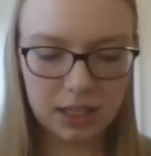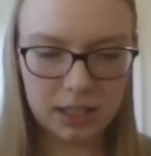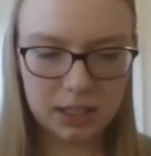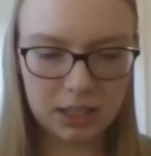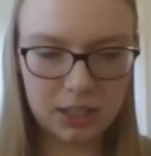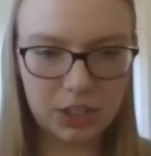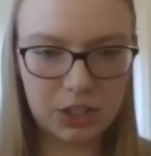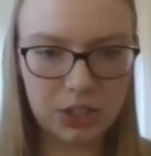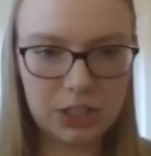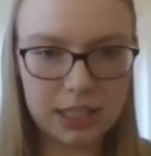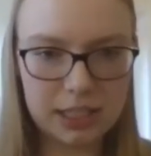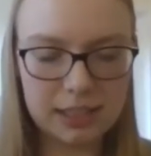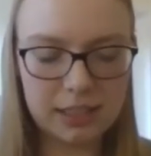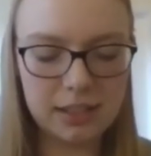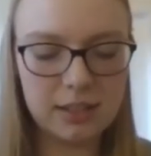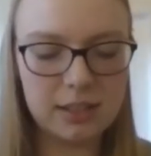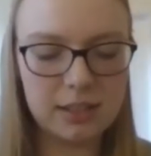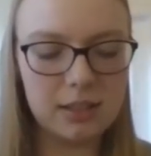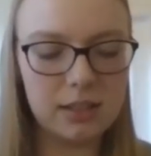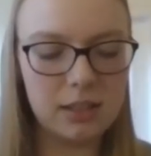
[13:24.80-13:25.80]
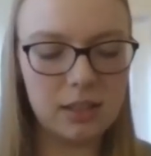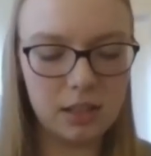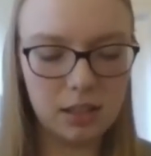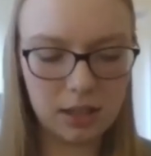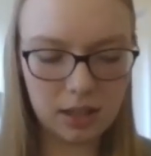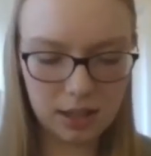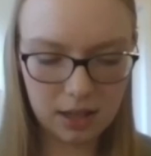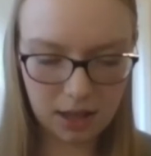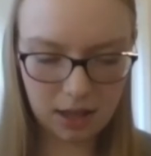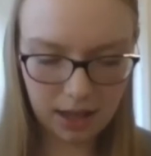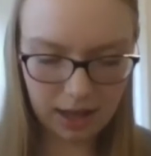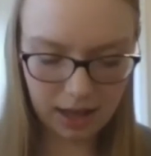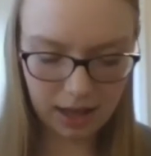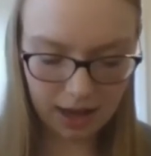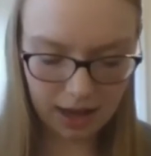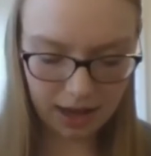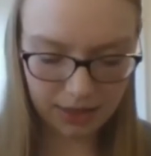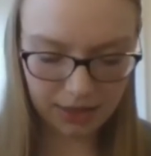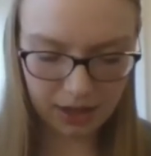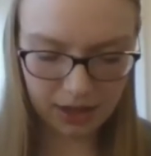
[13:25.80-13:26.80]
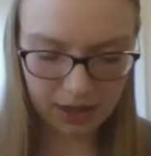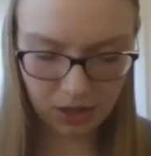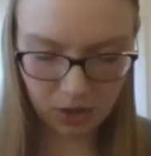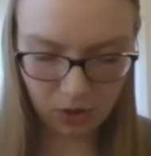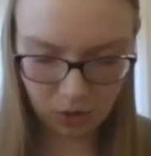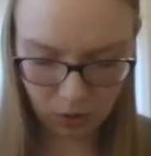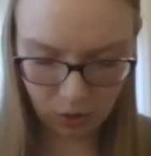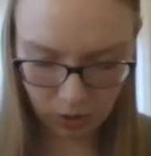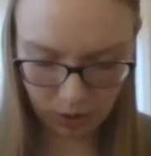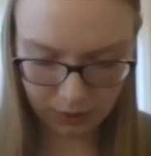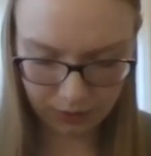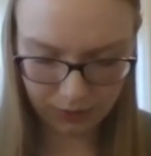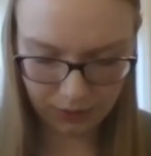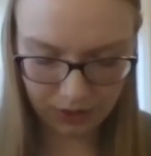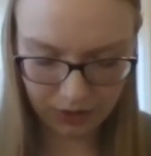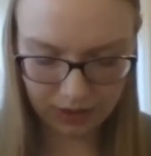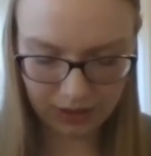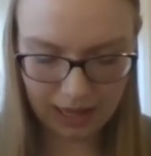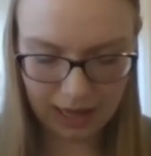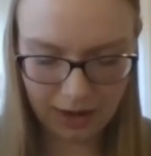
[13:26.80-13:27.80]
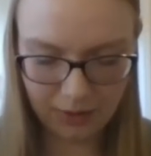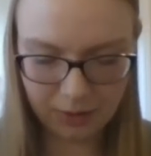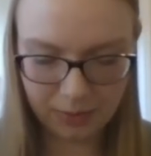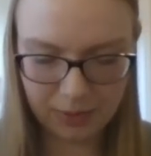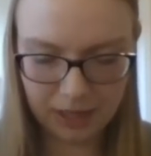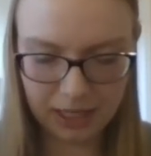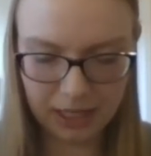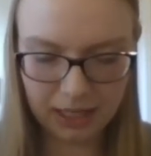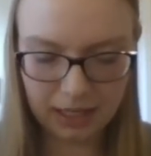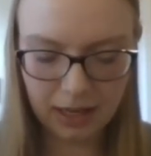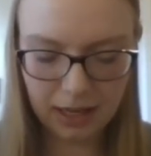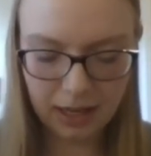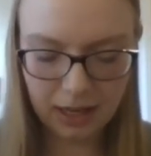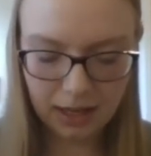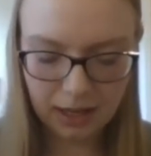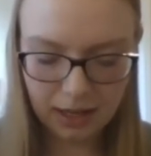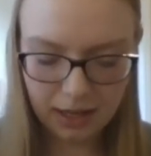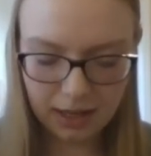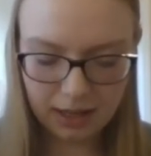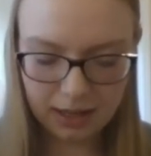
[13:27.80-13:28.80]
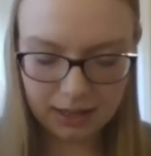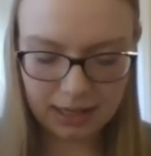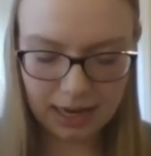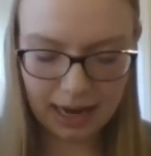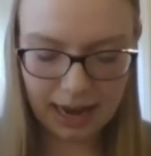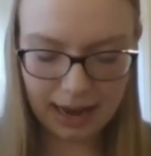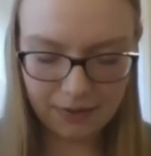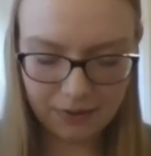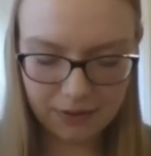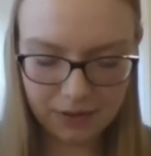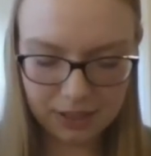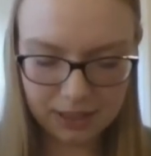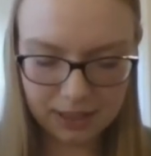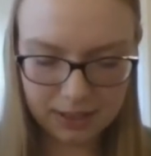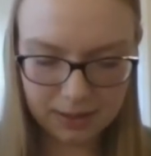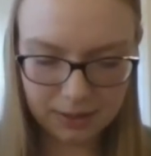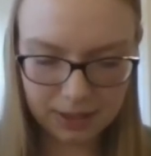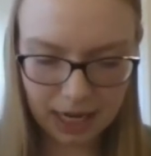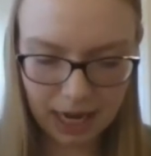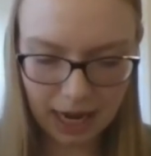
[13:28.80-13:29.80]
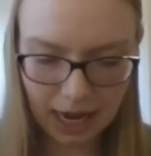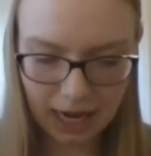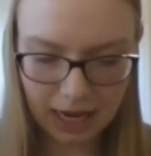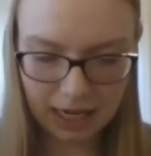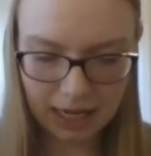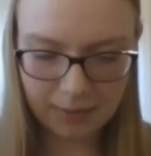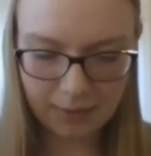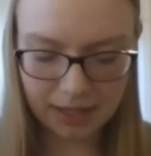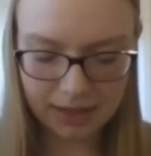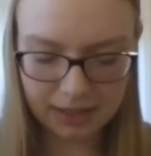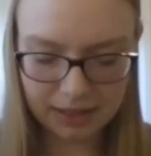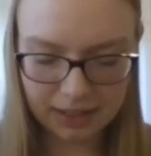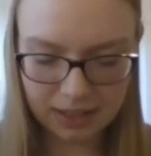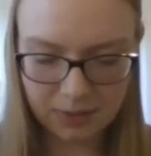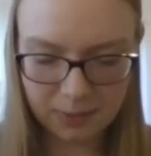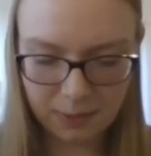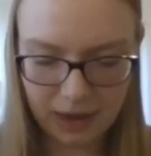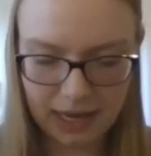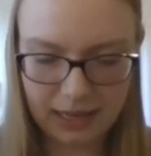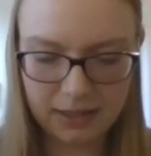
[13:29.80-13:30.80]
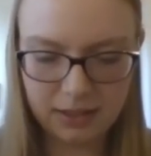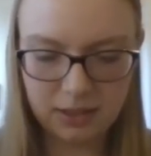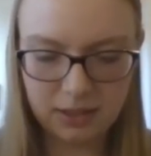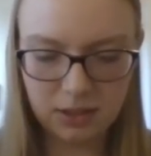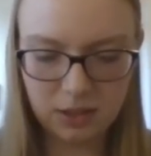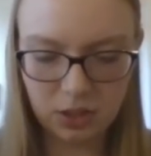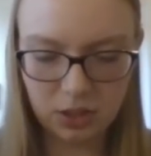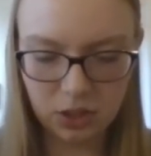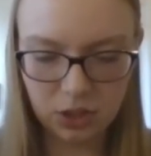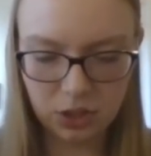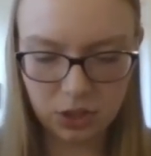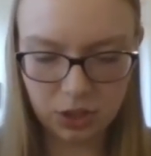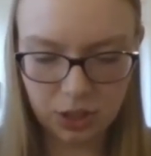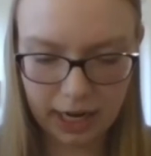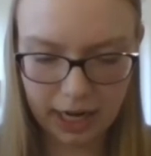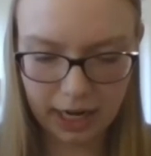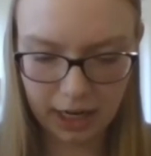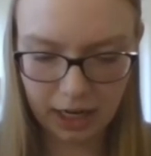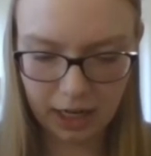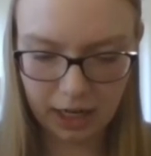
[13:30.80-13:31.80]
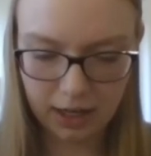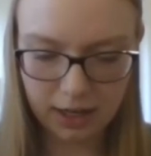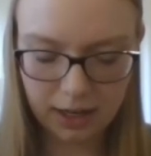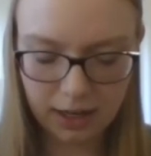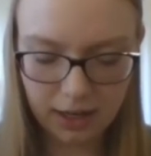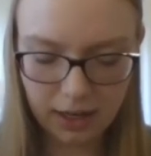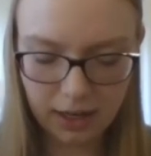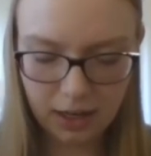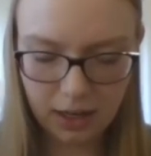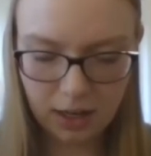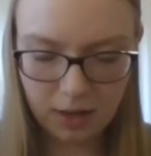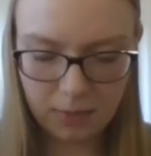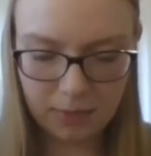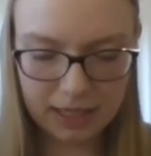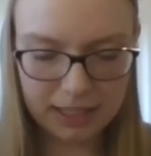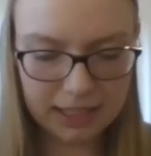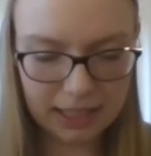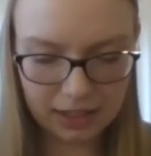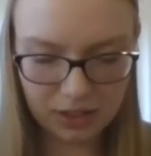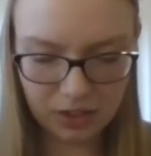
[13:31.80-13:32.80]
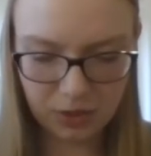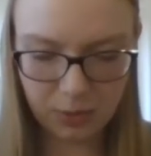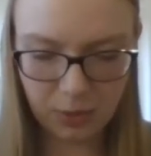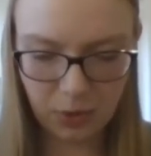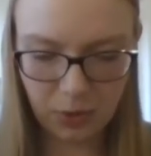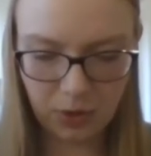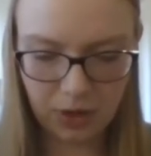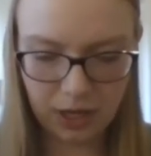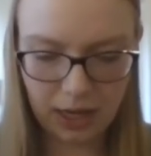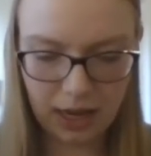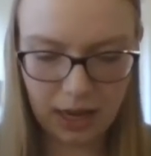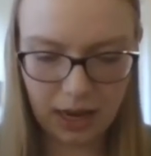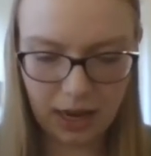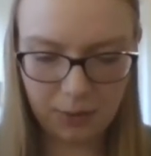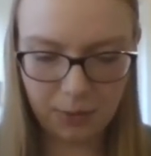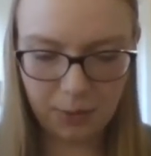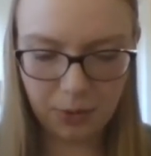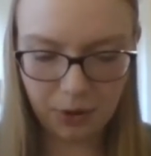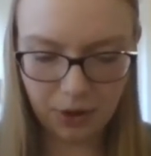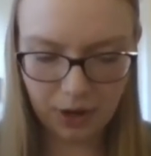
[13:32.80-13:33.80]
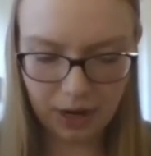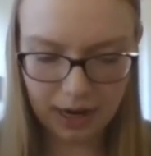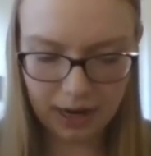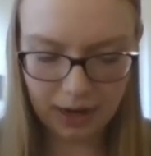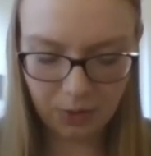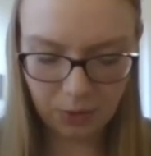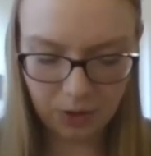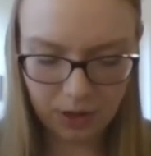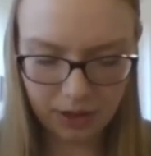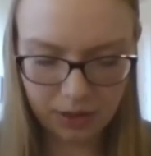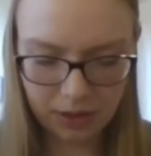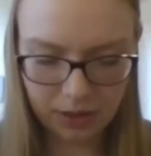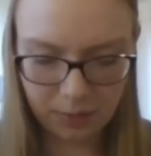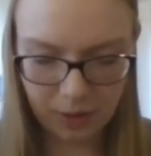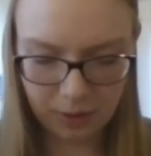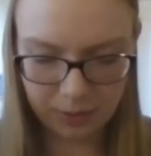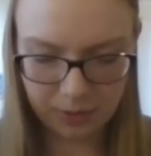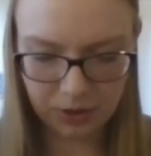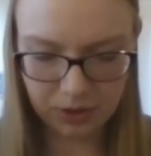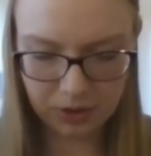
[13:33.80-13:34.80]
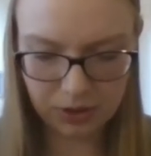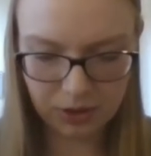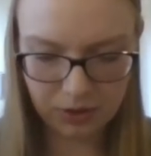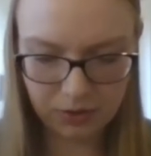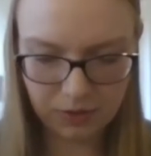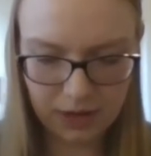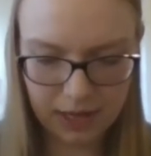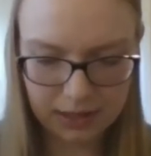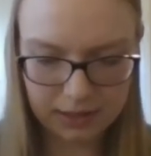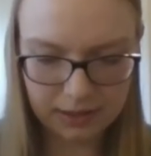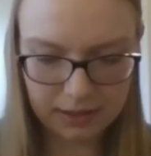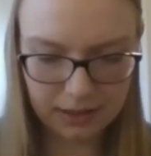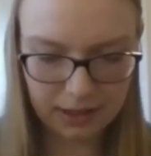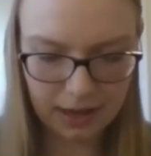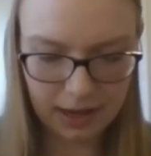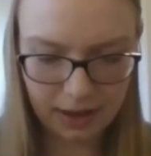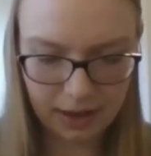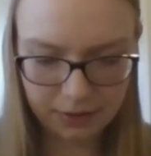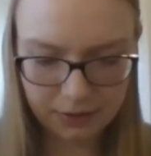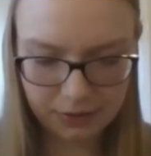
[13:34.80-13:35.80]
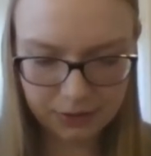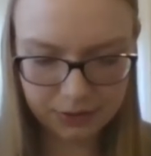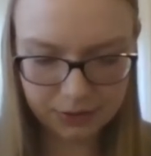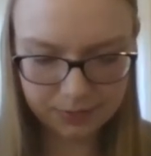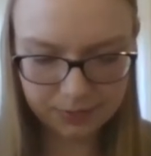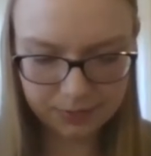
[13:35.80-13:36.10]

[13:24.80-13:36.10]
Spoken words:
dear Jesus, I thank you, Lord, for allowing me to have this time and this space to share my testimony and pray with the members of SCF.